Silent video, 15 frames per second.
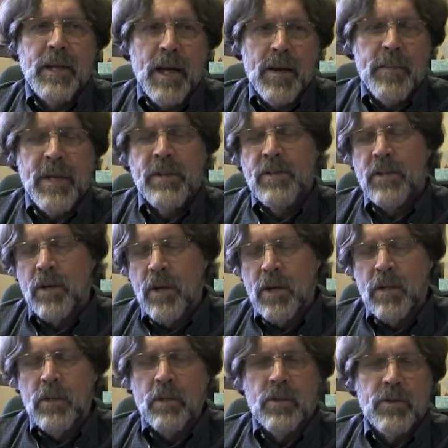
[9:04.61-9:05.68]
comments and
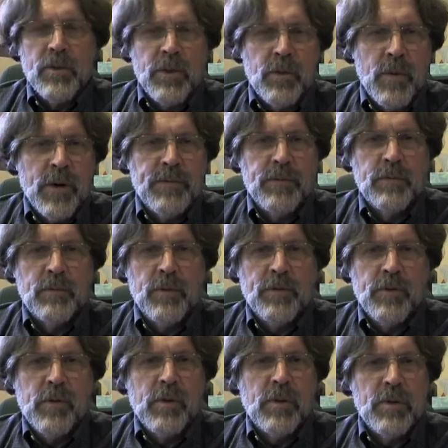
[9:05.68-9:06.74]
articles and
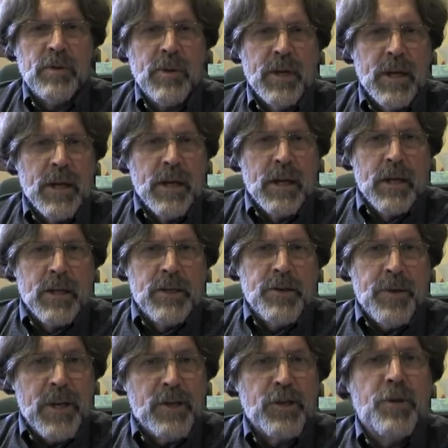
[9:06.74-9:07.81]
referrals
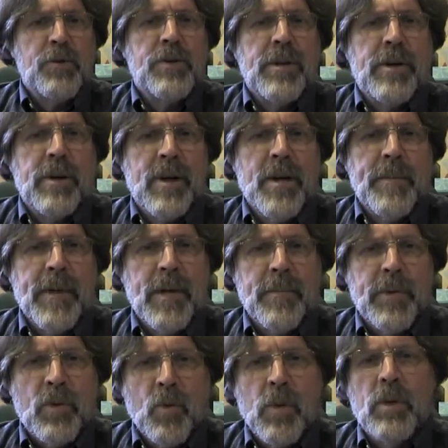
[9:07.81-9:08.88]
to issues that are coming up
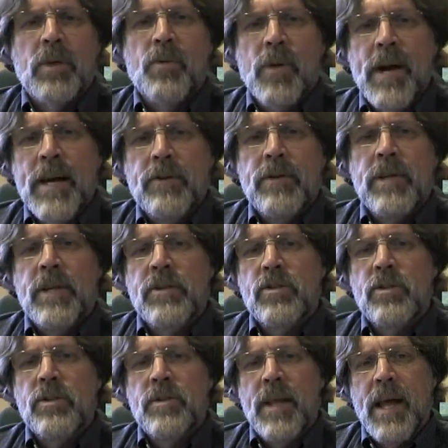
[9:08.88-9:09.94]
in the world around
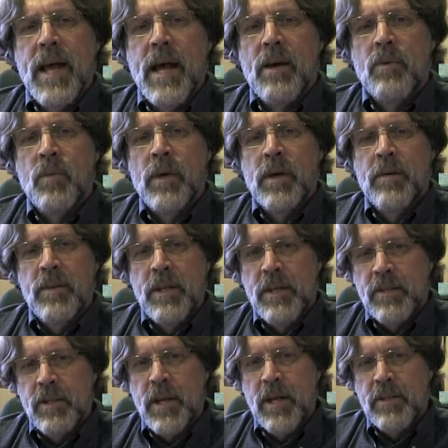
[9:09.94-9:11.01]
us where
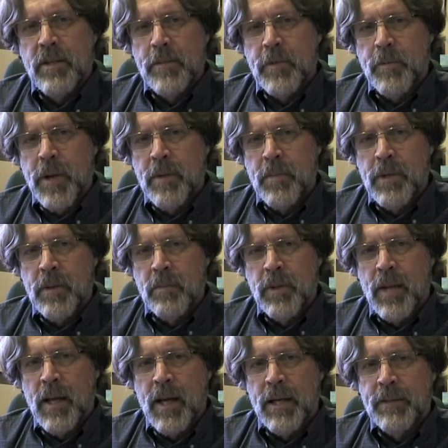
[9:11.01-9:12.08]
these concepts might be
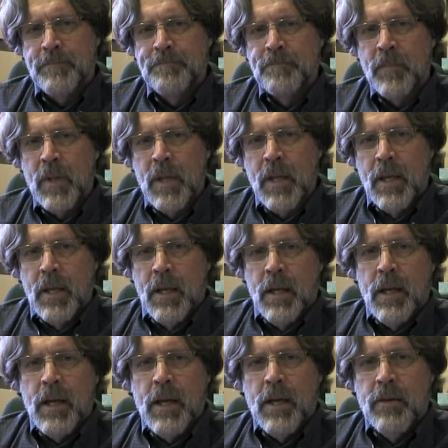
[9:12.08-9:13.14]
applied.
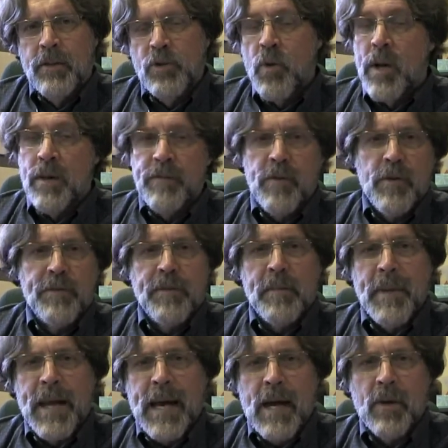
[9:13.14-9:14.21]
There's quite a few of
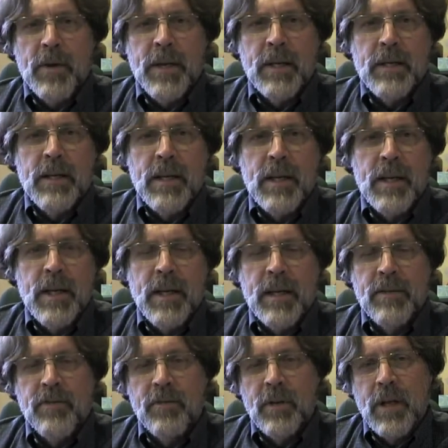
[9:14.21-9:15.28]
them now,
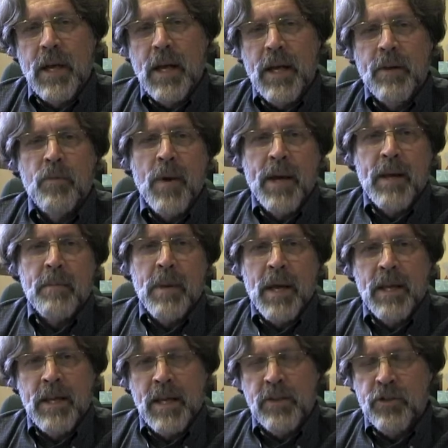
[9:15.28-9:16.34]
and I
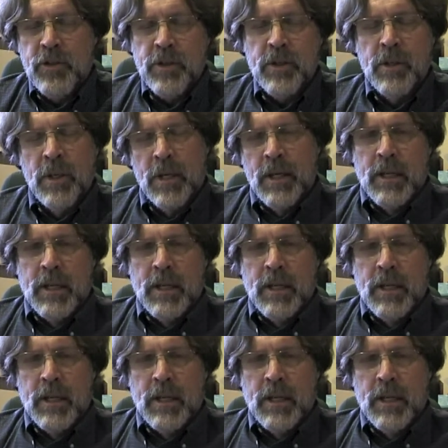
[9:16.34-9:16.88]
recommend, as you're